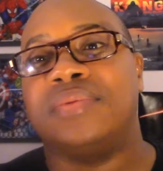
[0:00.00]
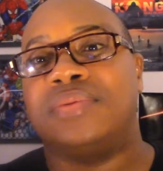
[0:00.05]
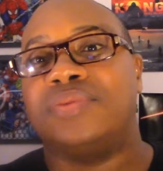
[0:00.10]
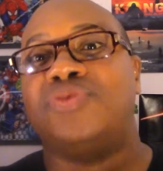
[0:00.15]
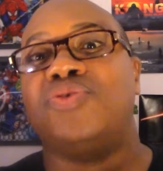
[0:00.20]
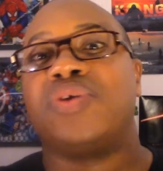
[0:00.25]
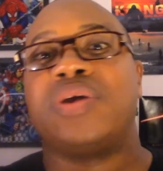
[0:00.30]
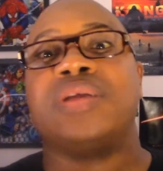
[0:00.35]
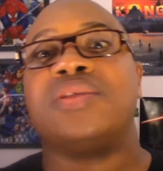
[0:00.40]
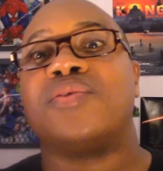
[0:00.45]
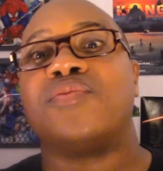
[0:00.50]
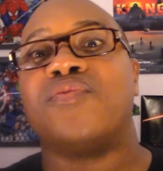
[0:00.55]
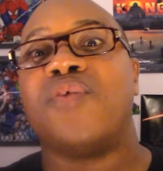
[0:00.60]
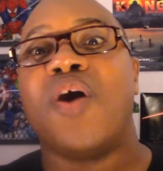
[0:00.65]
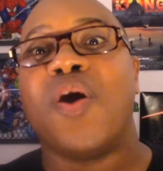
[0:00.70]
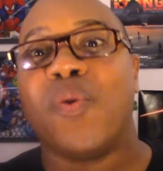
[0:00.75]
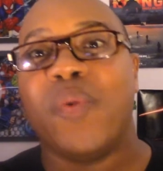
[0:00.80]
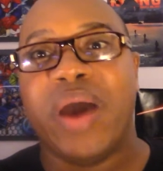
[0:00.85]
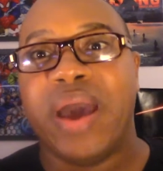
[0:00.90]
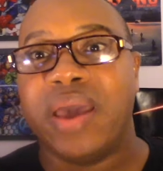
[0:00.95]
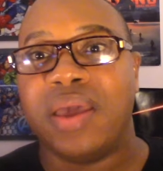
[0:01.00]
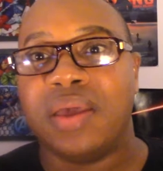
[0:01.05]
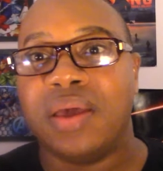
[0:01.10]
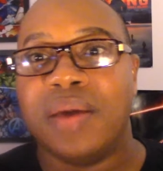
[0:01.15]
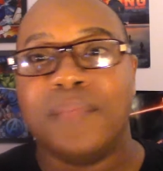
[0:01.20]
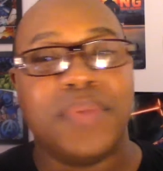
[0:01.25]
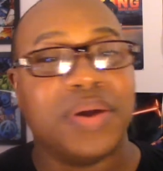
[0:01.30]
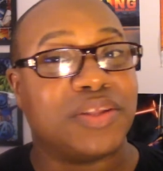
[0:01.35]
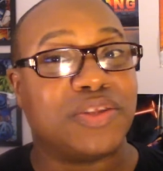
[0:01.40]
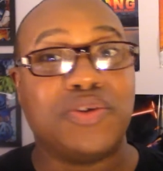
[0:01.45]
took it the wrong way.
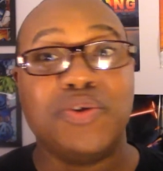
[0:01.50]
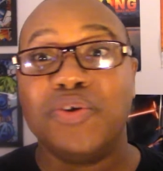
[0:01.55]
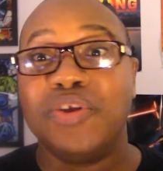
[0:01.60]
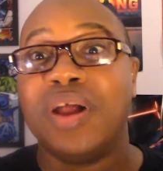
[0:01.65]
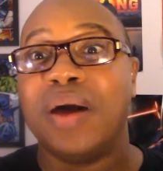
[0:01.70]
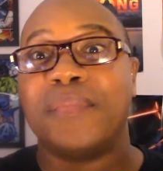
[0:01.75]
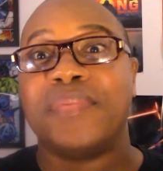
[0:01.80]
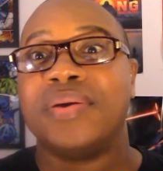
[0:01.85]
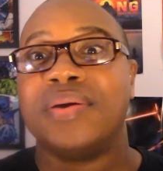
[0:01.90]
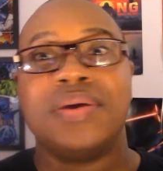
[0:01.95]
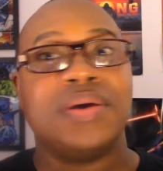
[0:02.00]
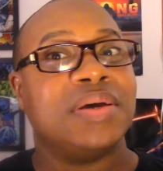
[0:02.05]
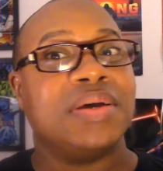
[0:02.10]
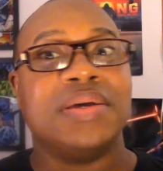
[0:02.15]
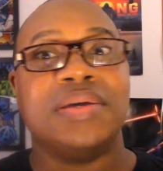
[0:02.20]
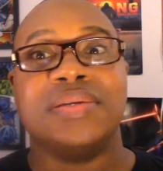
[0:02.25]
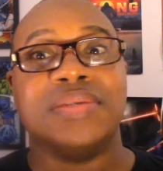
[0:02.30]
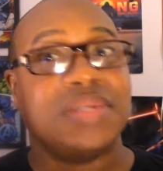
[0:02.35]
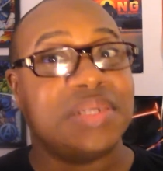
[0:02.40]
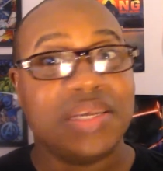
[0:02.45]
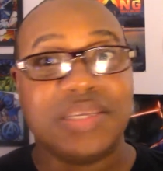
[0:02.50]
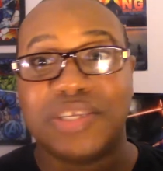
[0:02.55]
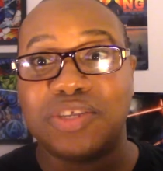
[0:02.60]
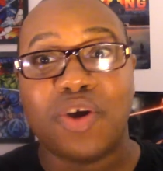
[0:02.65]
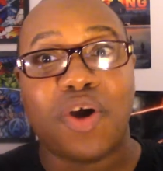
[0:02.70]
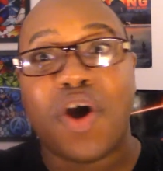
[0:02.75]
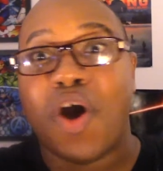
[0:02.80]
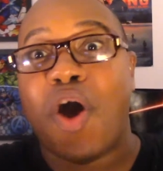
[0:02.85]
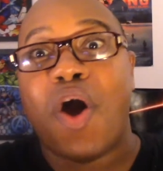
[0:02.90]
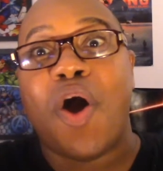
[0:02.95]
But Tulip, she
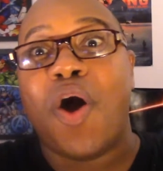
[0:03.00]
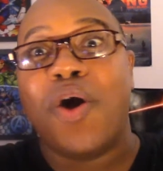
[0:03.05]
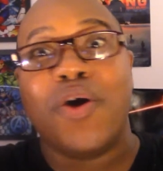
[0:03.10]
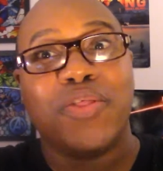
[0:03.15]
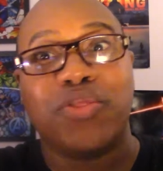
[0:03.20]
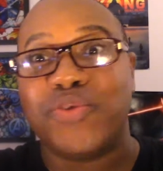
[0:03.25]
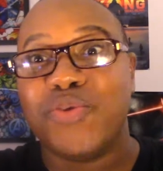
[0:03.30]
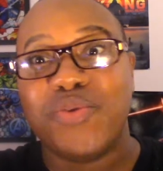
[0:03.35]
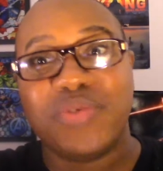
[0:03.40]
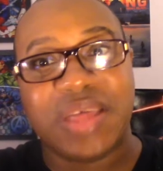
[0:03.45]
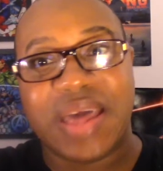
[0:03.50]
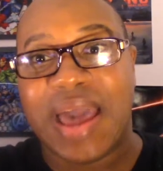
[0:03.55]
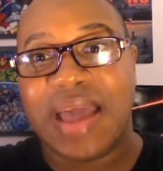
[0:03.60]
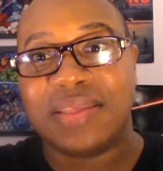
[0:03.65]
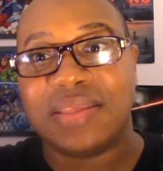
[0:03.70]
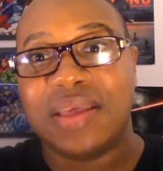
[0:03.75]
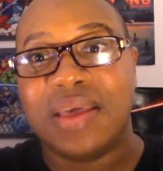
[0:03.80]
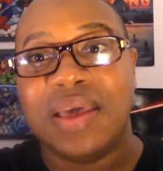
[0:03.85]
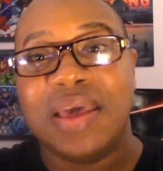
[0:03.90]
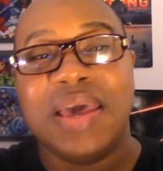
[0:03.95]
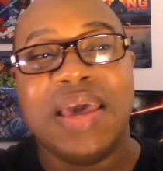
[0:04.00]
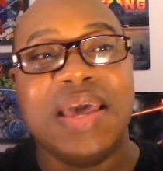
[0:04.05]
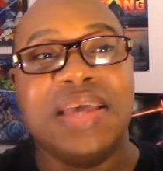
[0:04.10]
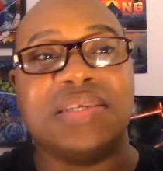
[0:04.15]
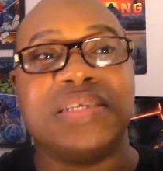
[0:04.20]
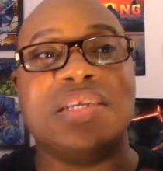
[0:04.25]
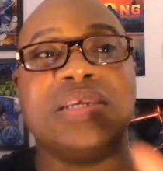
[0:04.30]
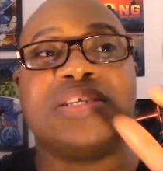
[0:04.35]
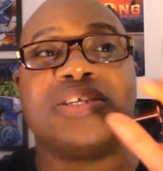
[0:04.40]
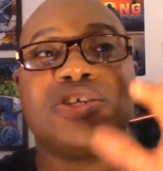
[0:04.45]
saw all through that, and
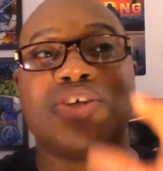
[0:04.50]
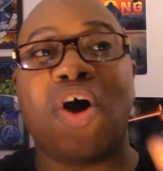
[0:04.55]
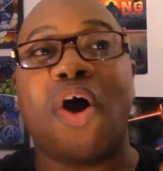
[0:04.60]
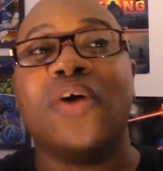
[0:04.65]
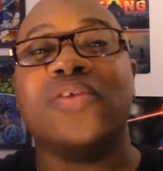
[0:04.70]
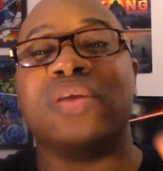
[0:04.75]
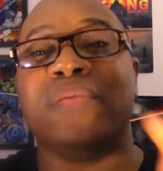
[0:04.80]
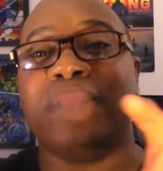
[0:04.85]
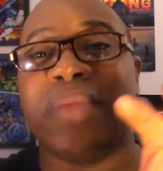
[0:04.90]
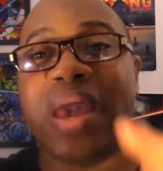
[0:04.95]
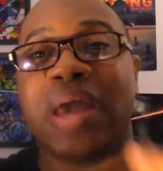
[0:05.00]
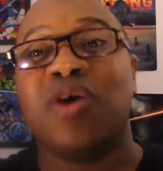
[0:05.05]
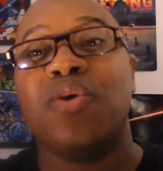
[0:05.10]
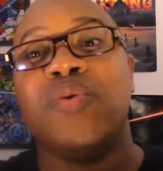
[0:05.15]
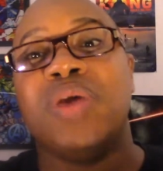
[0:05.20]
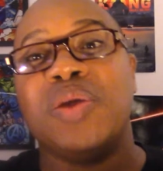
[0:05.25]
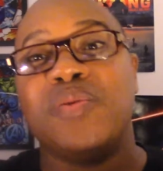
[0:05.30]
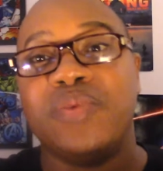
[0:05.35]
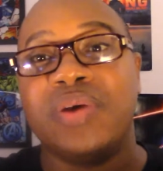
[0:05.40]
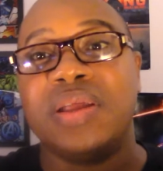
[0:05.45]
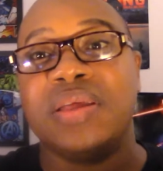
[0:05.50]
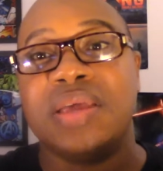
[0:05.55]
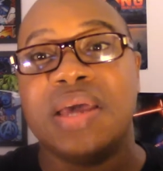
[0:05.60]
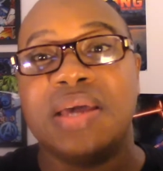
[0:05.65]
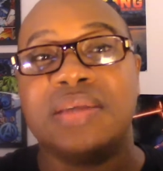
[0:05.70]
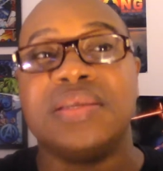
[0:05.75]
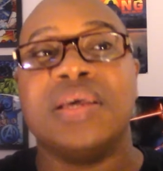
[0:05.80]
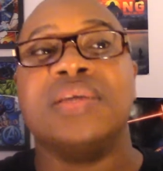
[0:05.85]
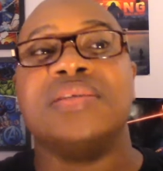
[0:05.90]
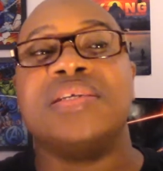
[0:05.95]
she saw the man who he really
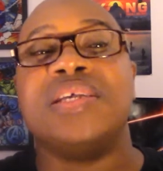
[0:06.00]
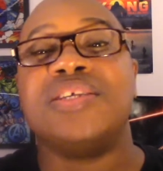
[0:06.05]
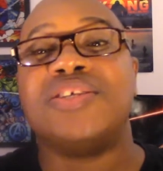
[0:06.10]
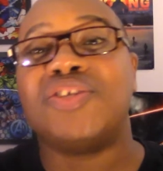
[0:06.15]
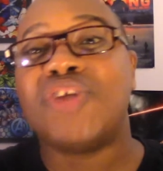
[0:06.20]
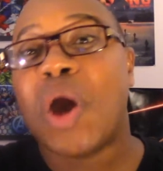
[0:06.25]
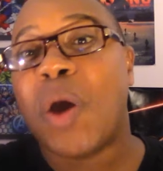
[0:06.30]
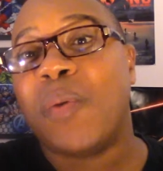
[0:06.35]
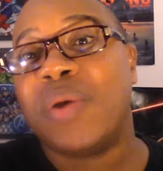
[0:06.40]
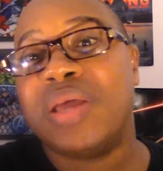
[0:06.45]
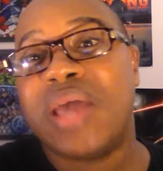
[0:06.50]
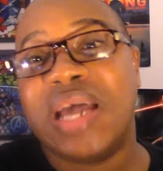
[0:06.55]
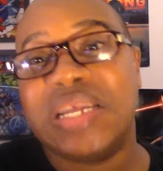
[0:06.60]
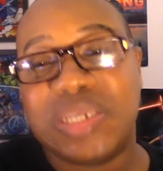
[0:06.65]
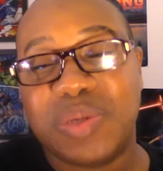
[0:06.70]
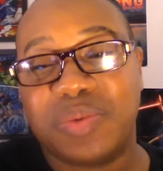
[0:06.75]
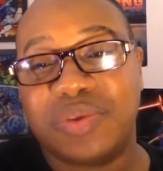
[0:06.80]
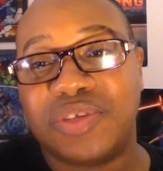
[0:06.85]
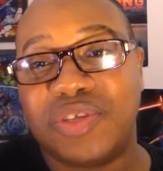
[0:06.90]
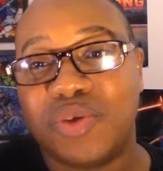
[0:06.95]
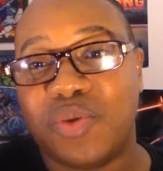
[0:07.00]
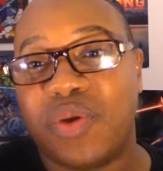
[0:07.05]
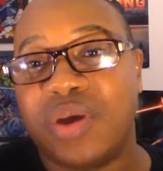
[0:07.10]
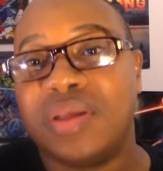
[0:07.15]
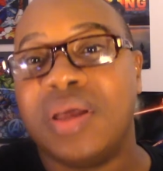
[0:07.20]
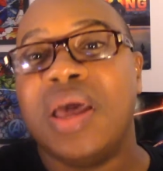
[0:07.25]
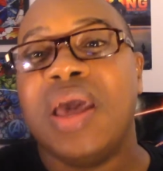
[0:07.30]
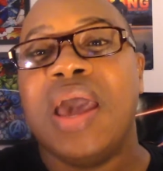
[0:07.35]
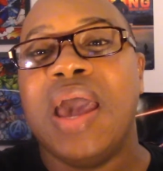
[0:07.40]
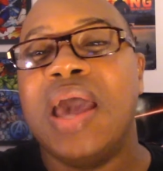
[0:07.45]
is. She saw what he actually was doing,
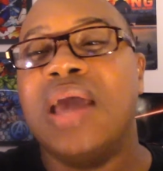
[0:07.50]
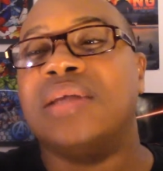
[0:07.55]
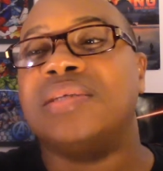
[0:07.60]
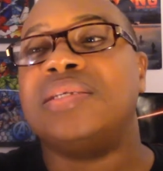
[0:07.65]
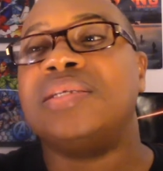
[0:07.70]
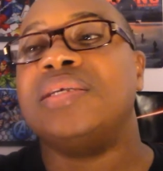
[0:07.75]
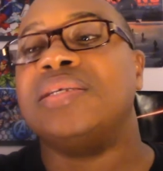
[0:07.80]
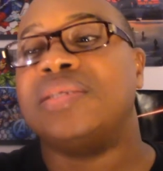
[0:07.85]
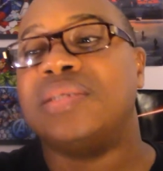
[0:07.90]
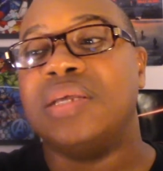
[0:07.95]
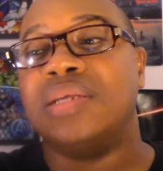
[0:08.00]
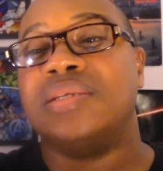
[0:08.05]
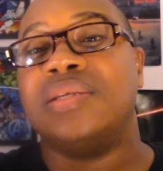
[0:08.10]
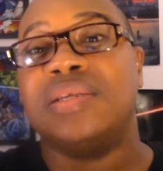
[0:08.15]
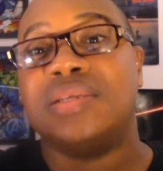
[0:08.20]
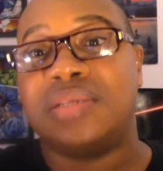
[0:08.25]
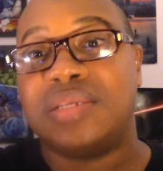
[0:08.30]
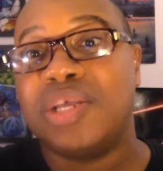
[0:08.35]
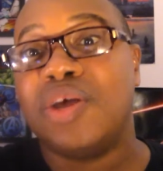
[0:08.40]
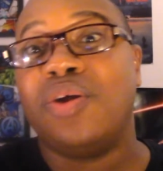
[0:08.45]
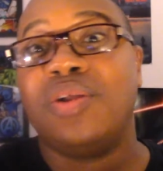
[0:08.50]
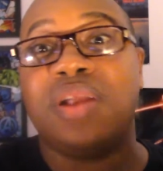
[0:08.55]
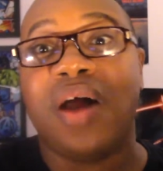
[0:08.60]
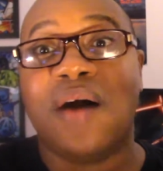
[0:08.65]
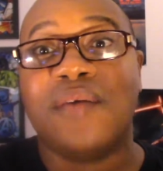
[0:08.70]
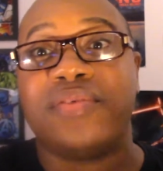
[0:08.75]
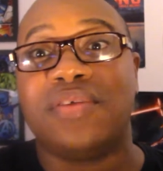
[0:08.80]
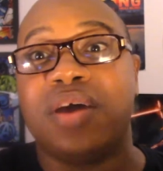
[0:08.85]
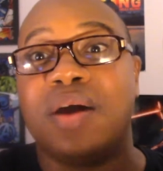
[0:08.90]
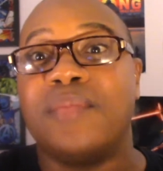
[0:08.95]
and she still
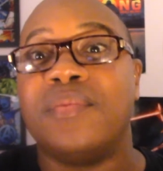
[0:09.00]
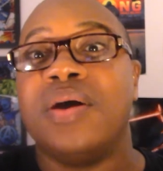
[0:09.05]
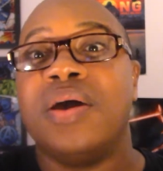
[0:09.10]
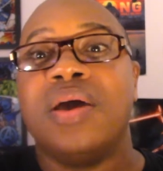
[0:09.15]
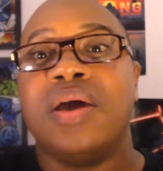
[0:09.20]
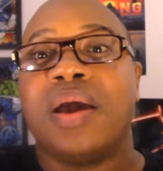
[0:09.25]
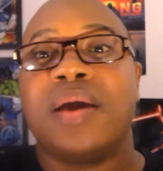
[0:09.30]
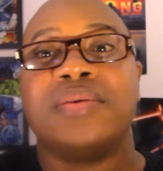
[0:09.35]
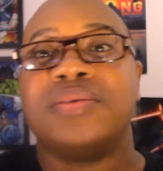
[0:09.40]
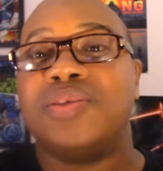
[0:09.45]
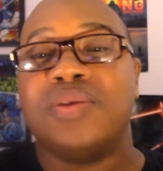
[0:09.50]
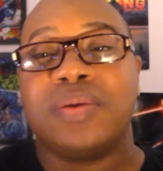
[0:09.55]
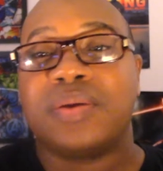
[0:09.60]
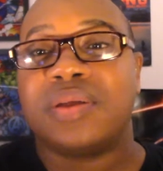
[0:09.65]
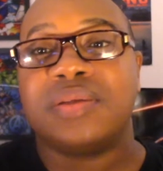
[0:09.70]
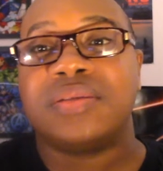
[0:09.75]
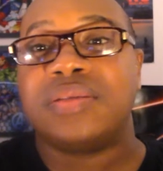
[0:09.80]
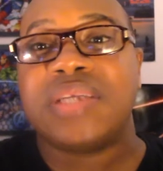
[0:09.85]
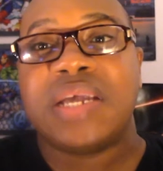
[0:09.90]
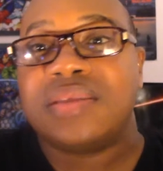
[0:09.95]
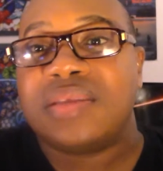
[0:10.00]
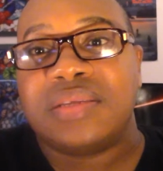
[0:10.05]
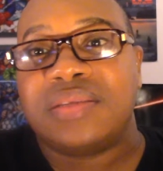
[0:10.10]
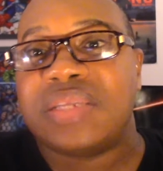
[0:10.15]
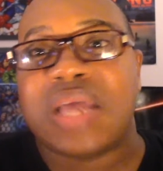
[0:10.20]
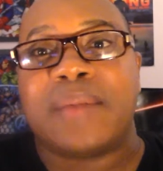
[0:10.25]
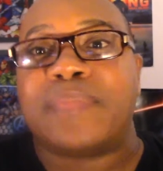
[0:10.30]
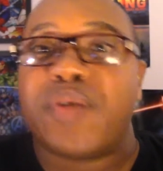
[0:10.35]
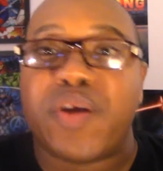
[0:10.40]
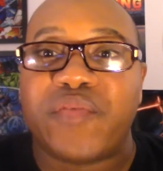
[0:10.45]
loved him. Because Jesse's
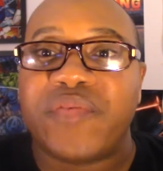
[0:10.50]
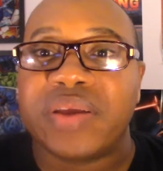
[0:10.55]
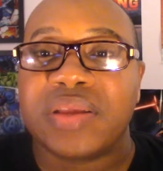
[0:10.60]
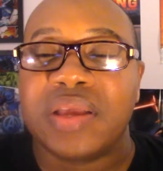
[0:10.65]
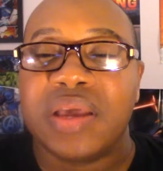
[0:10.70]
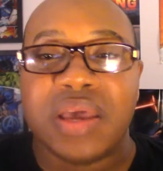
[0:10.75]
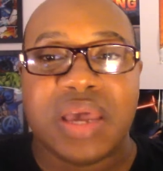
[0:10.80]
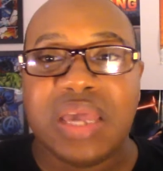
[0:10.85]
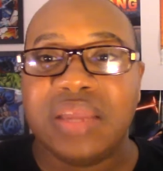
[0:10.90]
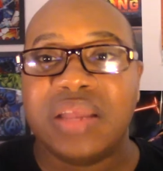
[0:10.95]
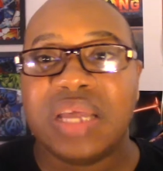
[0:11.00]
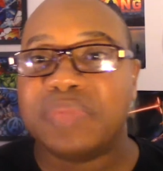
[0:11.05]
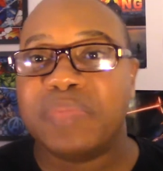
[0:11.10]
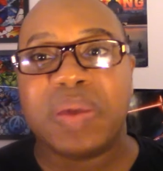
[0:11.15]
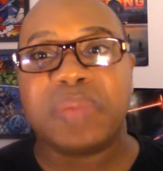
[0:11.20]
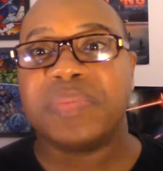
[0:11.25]
not perfect. He does make